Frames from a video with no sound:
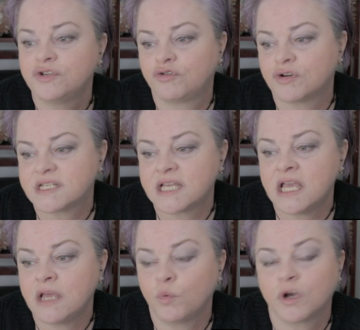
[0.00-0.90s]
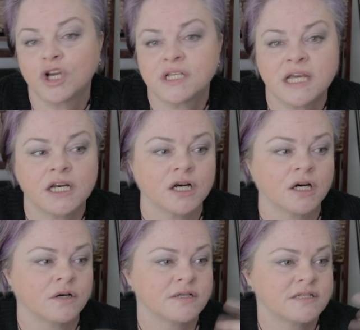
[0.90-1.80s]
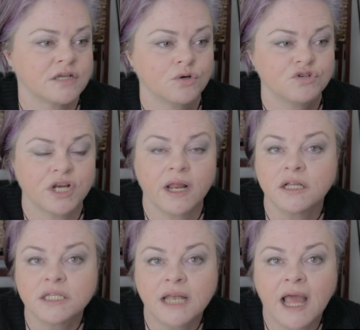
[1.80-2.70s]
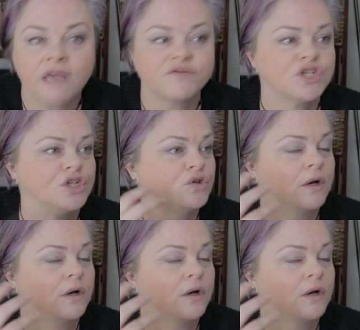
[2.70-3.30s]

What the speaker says: Christine would cook dinner so Janelle didn't have to.